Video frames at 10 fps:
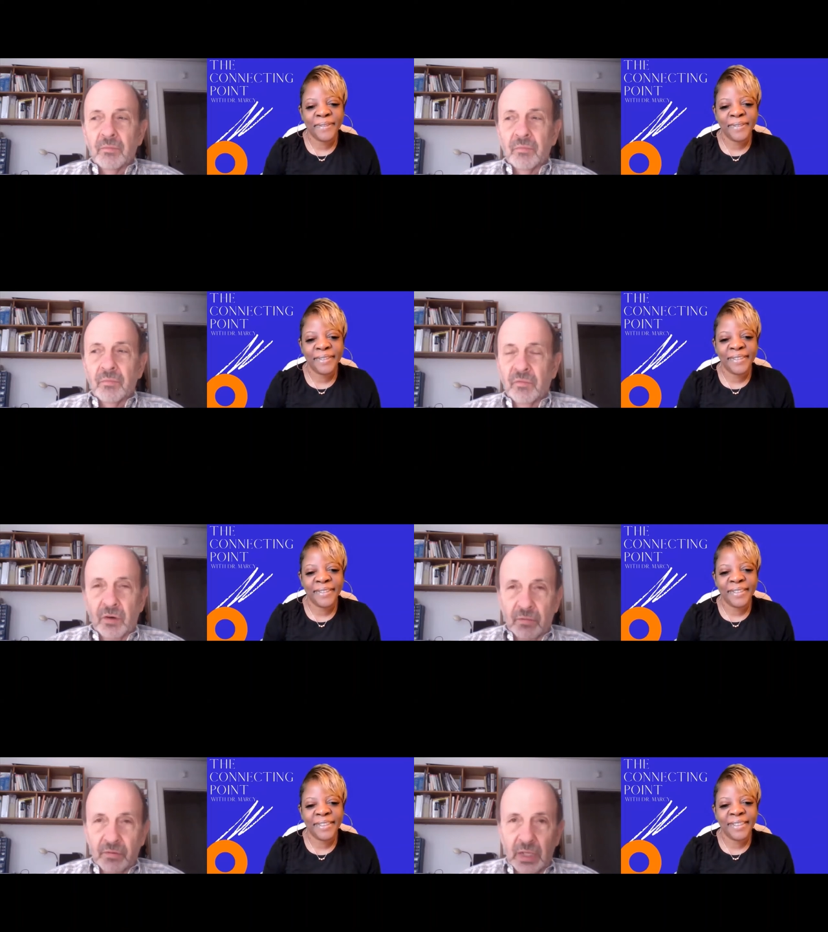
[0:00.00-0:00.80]
Speaker 1: in front
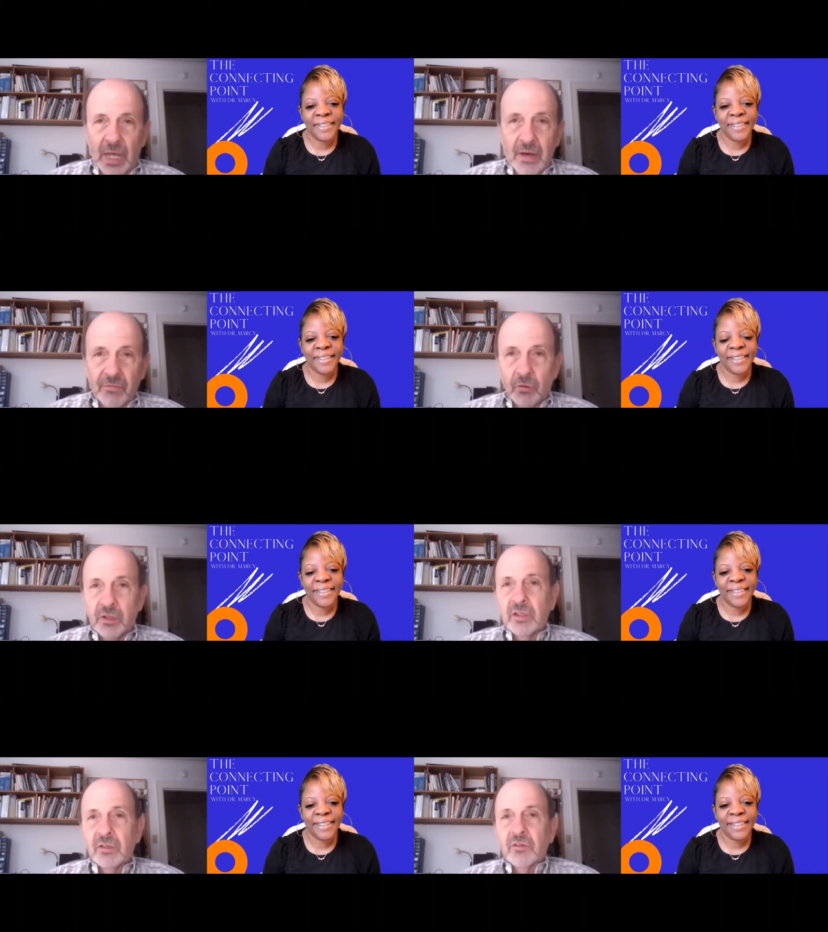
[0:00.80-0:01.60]
of a live
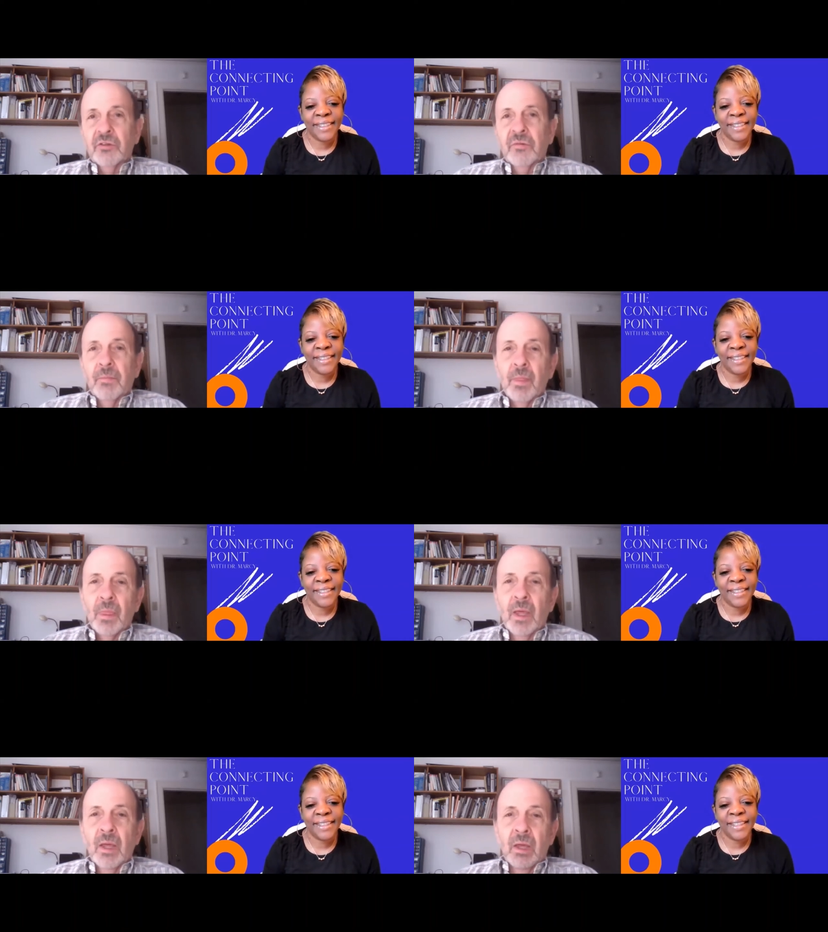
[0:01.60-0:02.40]
audience and
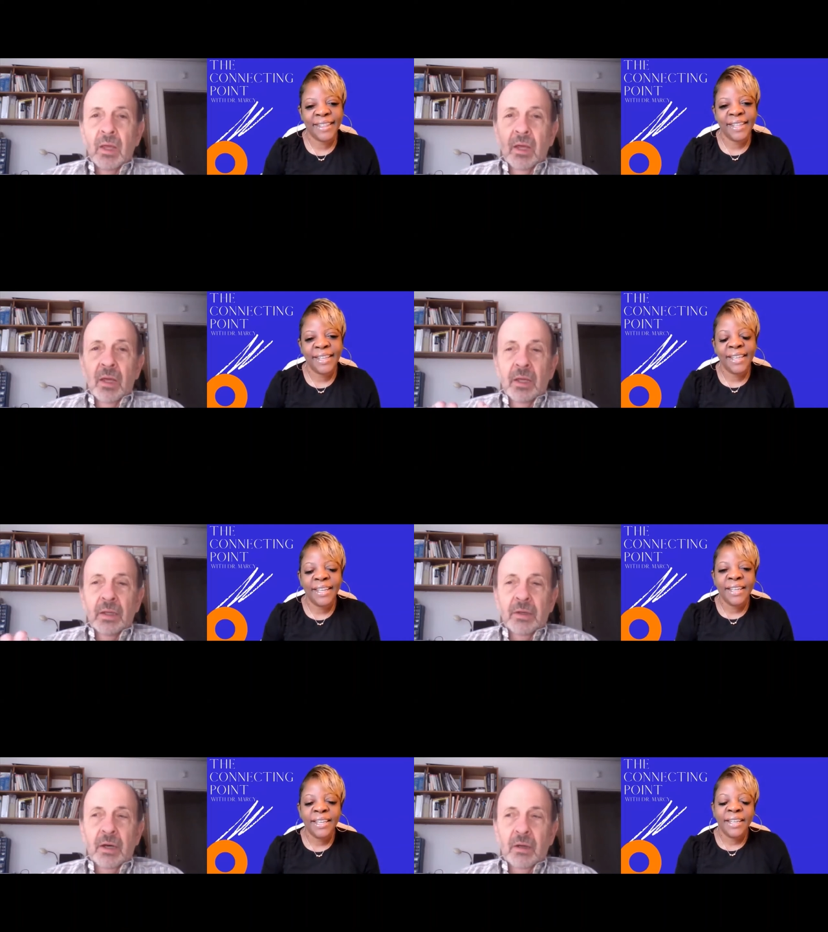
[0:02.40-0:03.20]

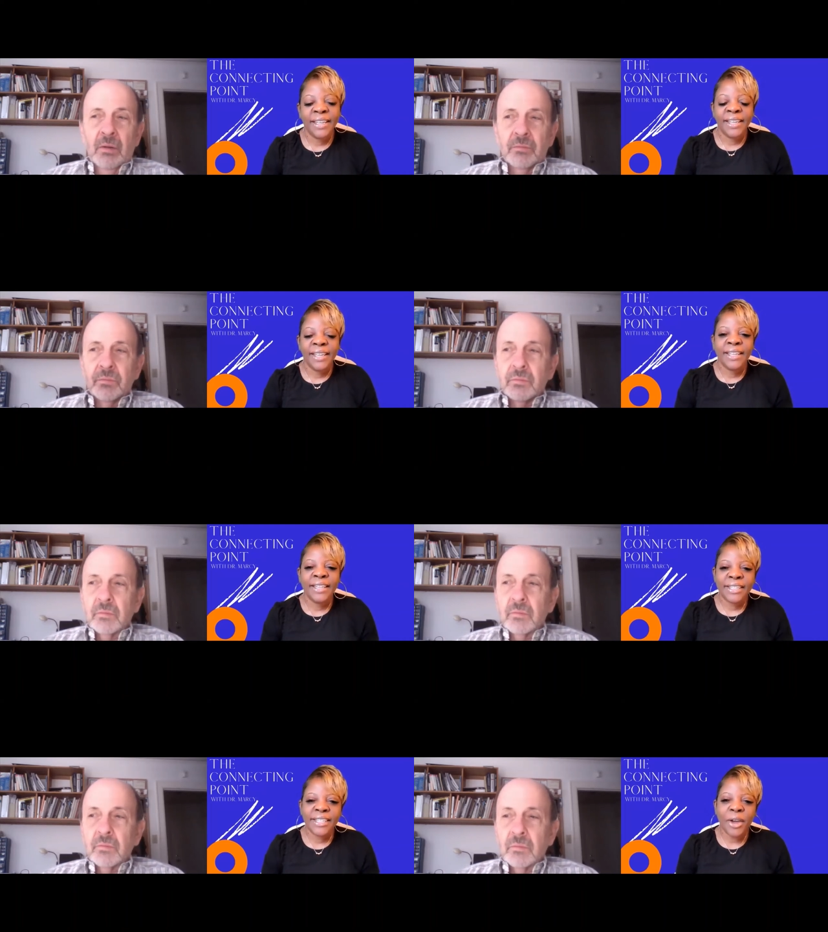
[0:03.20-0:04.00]
and uh,
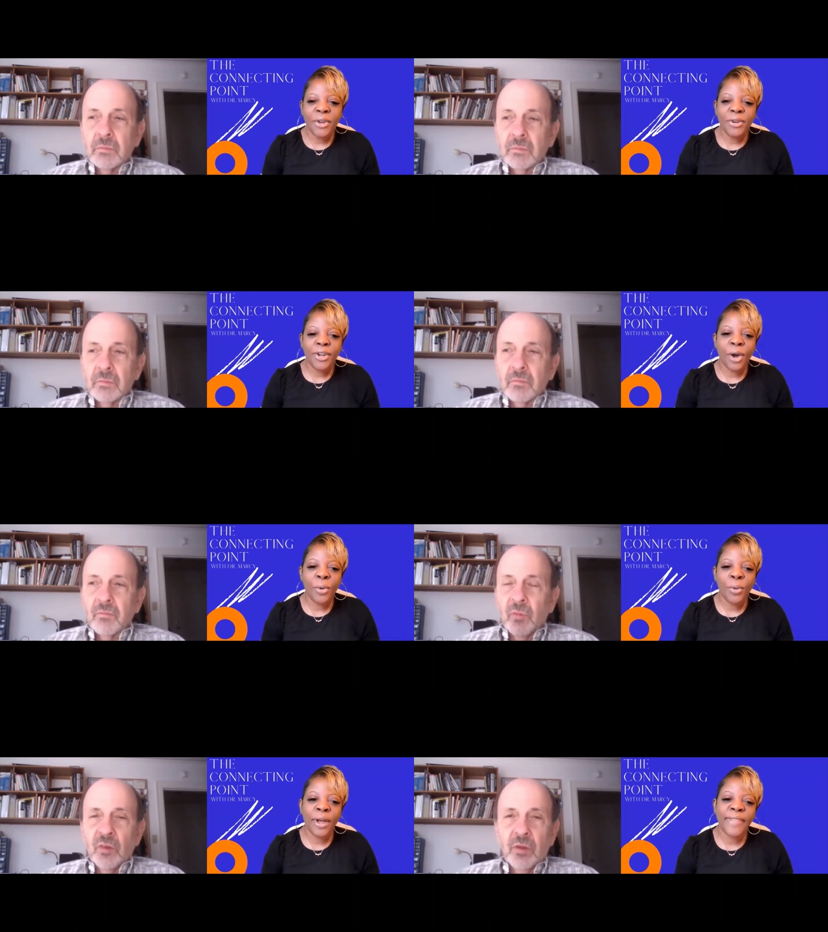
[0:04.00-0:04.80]
Speaker 2: so,
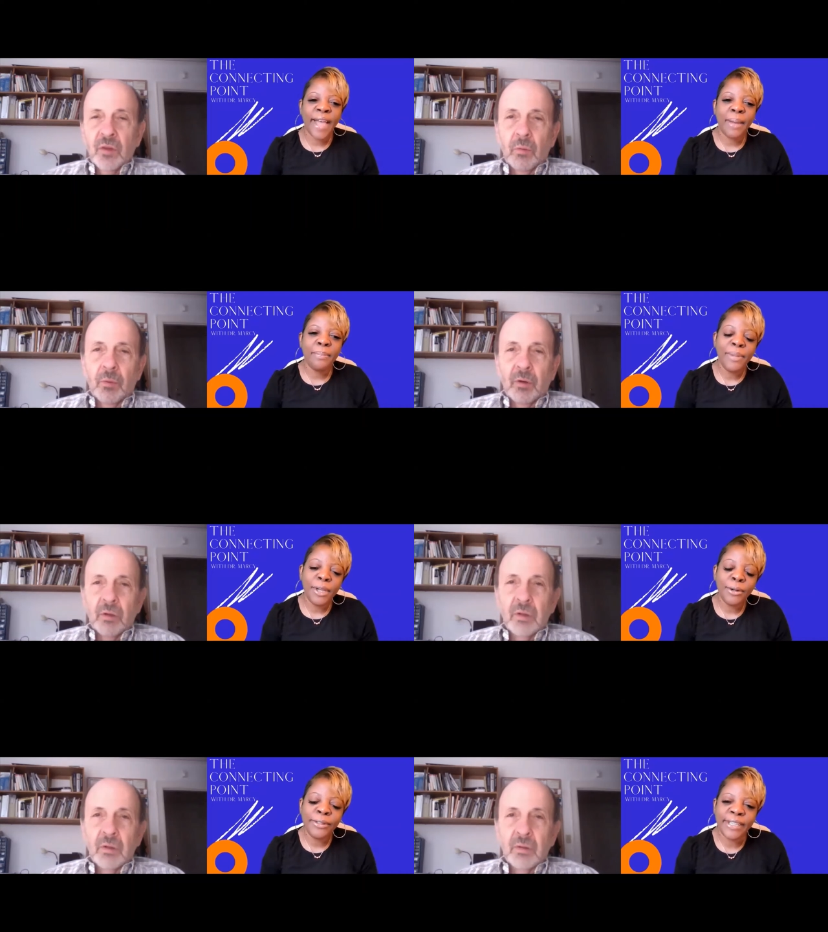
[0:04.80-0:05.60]
you know what?
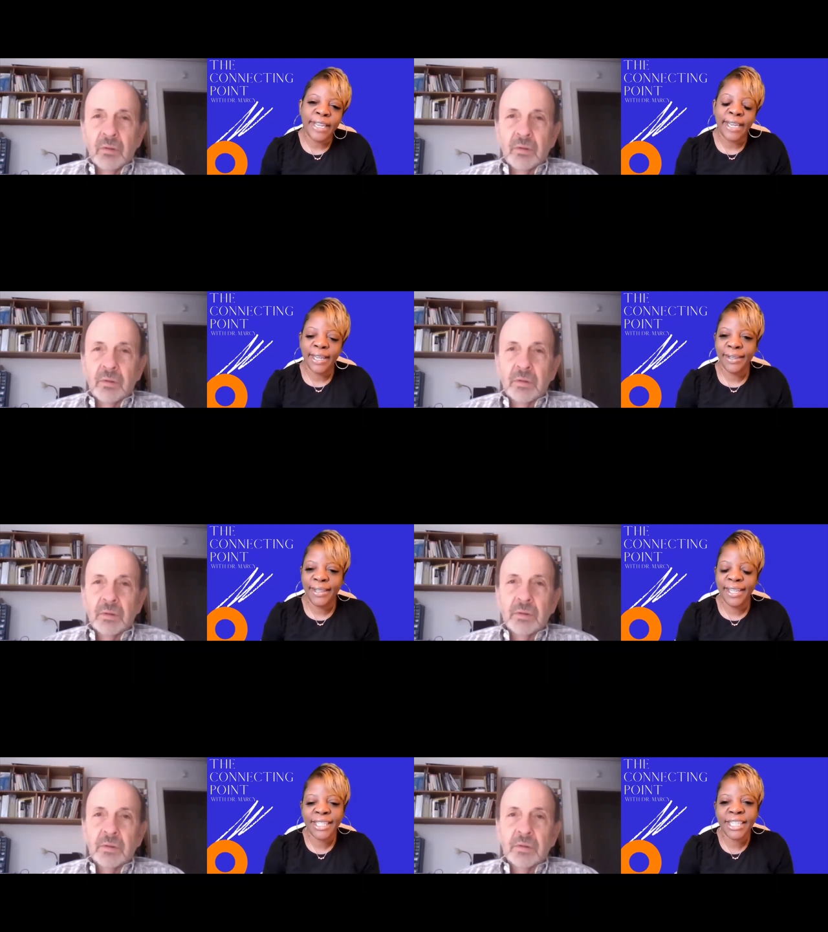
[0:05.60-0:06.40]
That
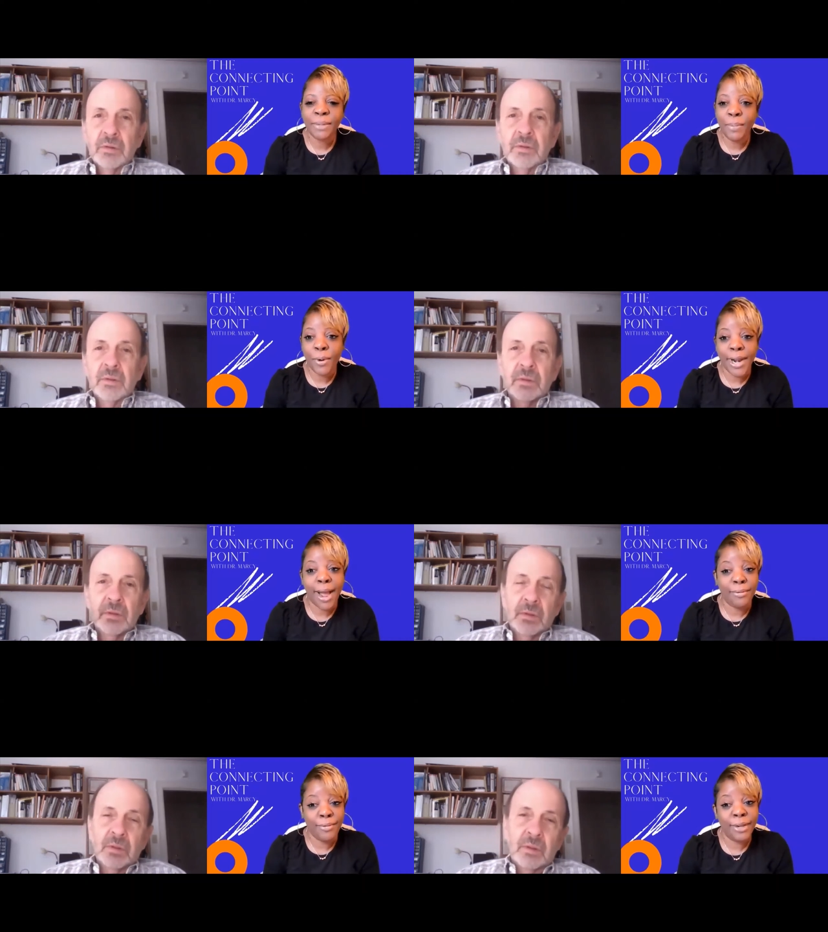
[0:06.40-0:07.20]
music, this is the
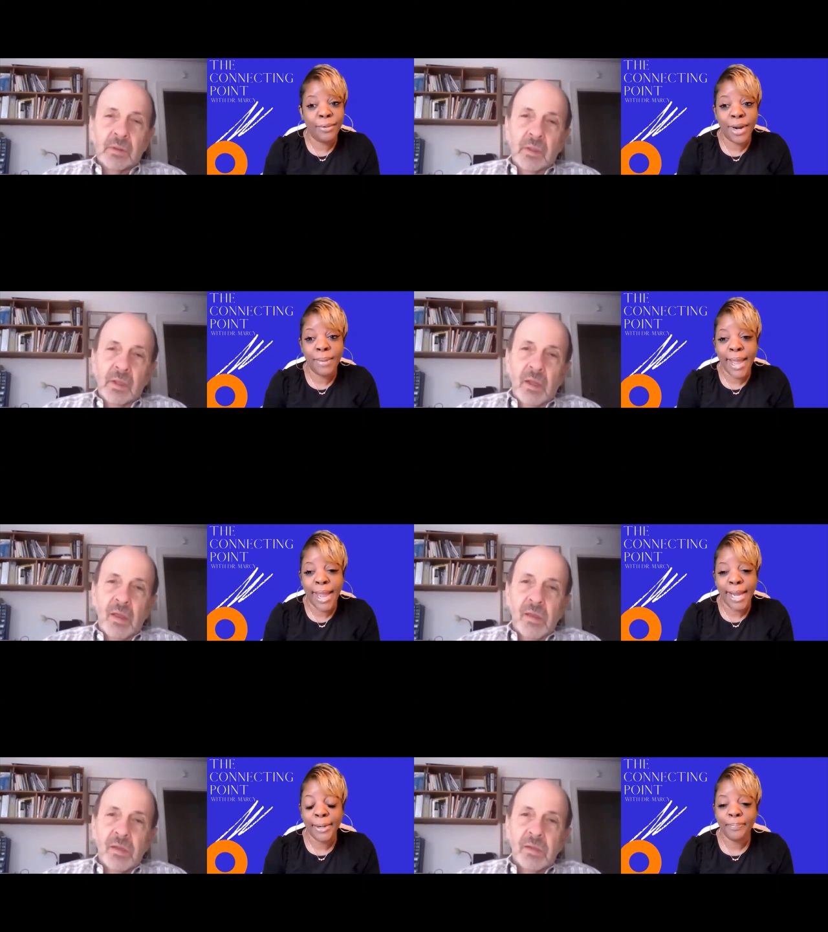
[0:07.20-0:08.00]
point I really
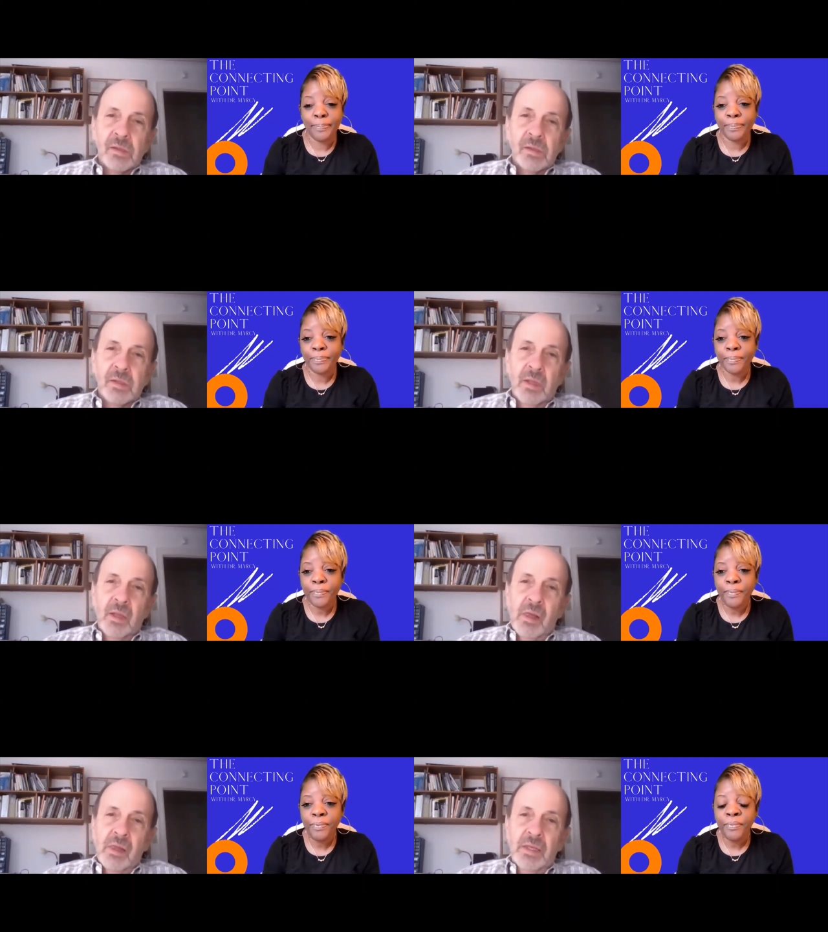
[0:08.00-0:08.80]
want to make.
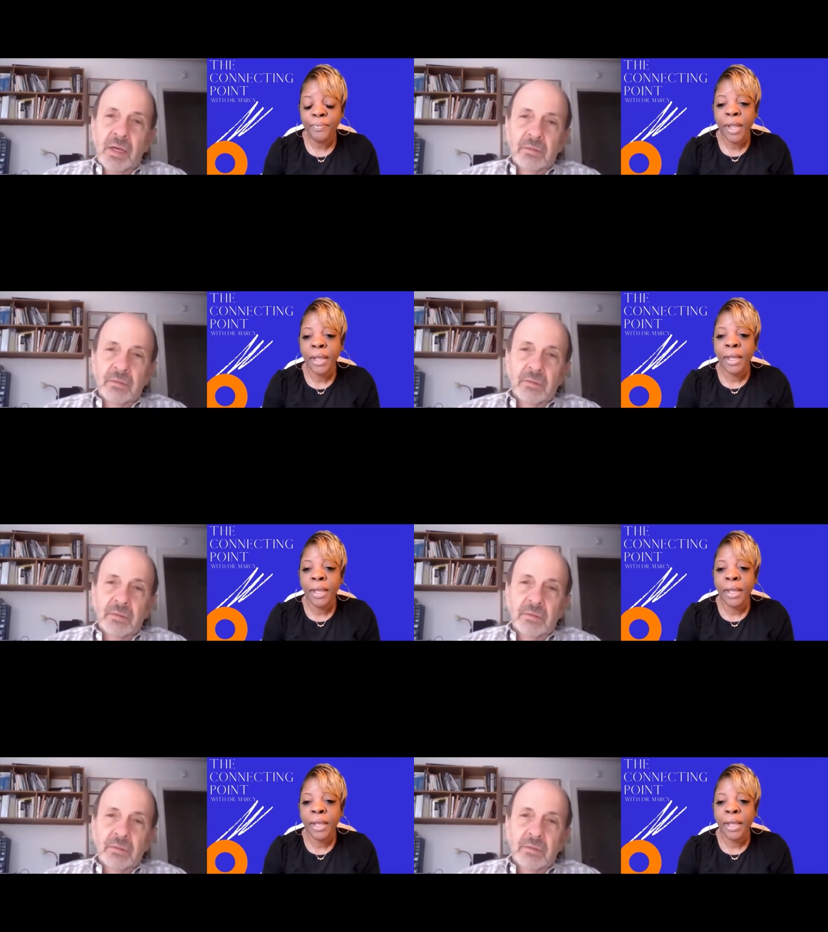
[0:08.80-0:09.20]
Yeah.